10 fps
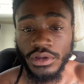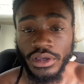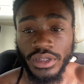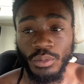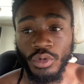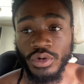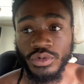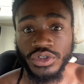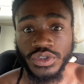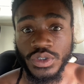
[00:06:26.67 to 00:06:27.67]
And the more they
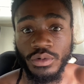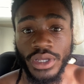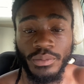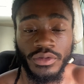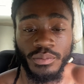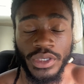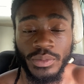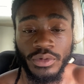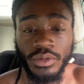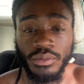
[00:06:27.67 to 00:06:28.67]
want to show and help other
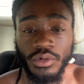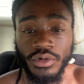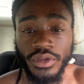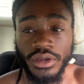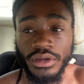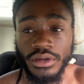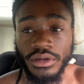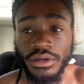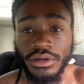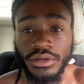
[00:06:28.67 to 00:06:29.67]
people, the more
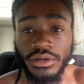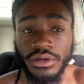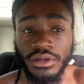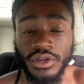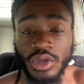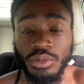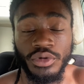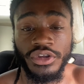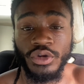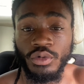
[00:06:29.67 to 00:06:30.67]
the
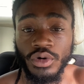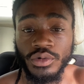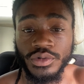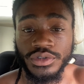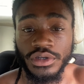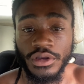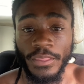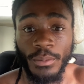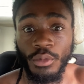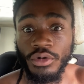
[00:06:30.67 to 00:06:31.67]
community grows.
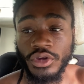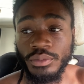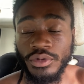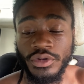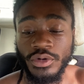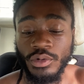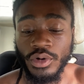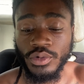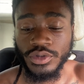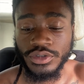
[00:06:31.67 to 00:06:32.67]
The more the community
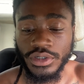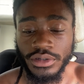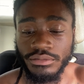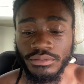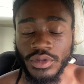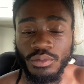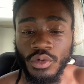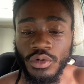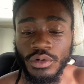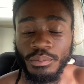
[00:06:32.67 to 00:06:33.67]
grows, the
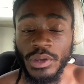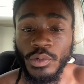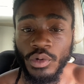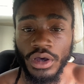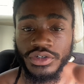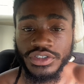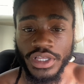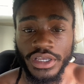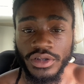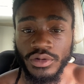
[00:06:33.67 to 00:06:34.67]
more people will
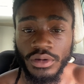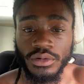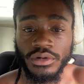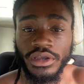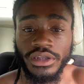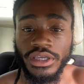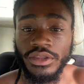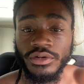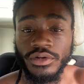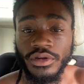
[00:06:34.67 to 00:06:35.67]
understand and know.
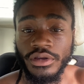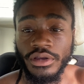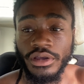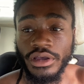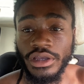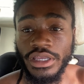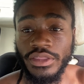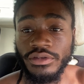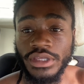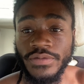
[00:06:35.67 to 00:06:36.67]

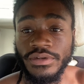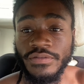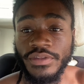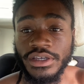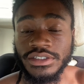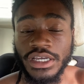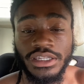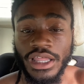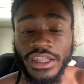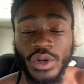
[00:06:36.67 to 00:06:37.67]
Even if they say
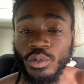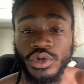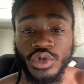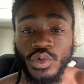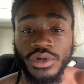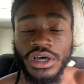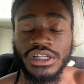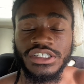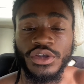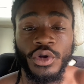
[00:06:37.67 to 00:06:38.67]
that they don't want to do it, at
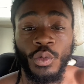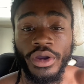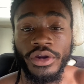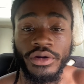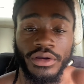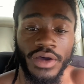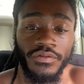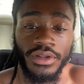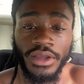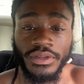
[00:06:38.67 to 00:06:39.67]
least they're aware. I
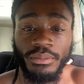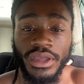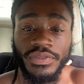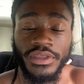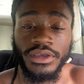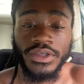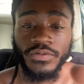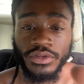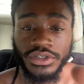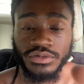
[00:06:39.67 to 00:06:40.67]
feel like the main thing is
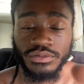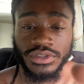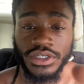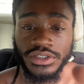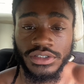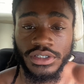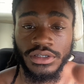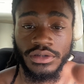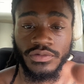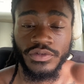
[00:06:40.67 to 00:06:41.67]
for this retention
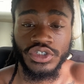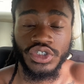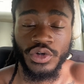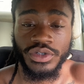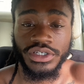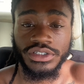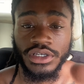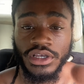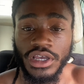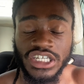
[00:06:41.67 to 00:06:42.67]
thing, for this journey, is
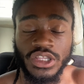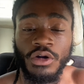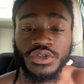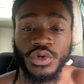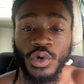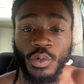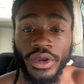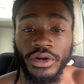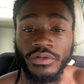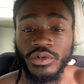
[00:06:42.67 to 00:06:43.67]
as long as you're
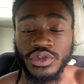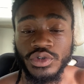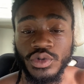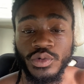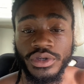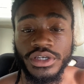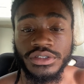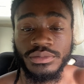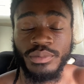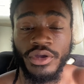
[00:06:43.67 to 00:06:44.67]
aware of what you're doing, it's
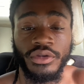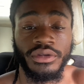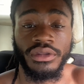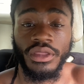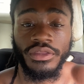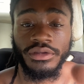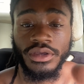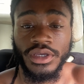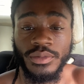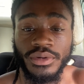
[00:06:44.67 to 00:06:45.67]
better than nothing.
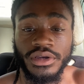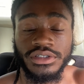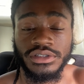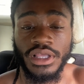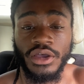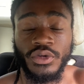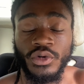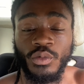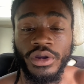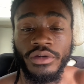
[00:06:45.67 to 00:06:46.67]
Because now you're
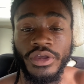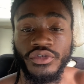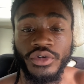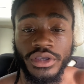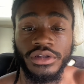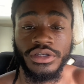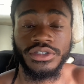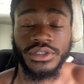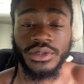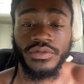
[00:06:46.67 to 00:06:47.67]
aware that you're killing
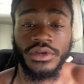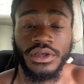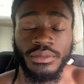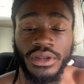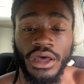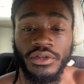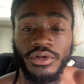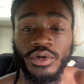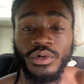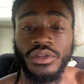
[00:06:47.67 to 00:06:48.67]
yourself, but now
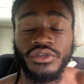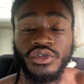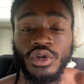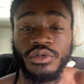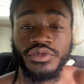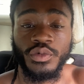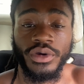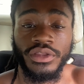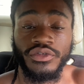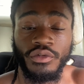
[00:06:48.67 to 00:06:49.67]
they're aware that you know
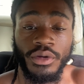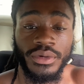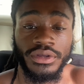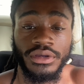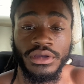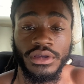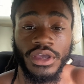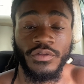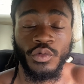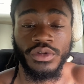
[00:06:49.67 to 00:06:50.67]
there's a remedy.
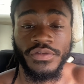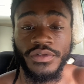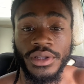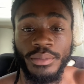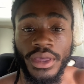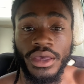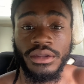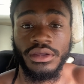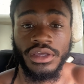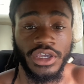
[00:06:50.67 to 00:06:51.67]
If you're really feeling bad,
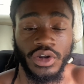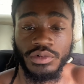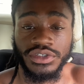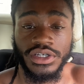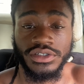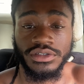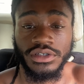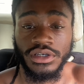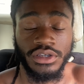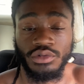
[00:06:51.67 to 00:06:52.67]
get on retention.
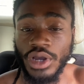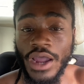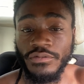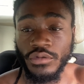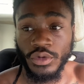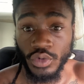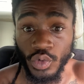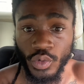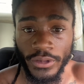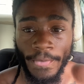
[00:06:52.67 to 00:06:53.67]
You don't have to
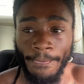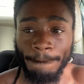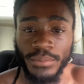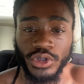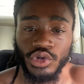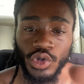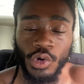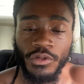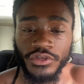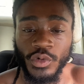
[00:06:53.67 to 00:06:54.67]
do it, but you
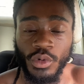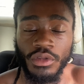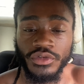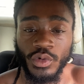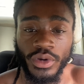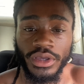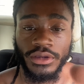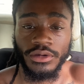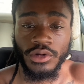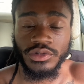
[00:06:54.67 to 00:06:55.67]
know there's a way.
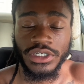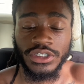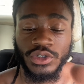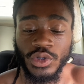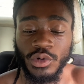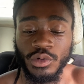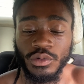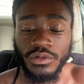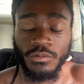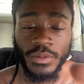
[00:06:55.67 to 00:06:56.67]
You know what I'm saying? You know
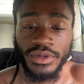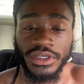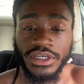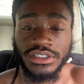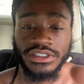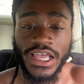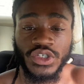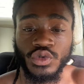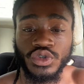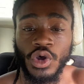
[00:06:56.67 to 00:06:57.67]
the remedy is
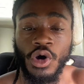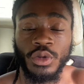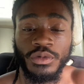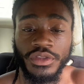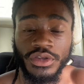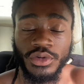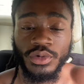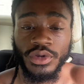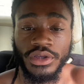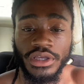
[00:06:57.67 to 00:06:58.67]
natural, it's all within you.
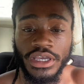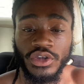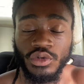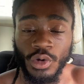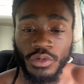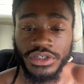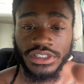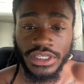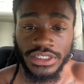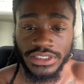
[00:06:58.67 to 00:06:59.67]
And you know these
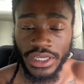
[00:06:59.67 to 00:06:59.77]
things now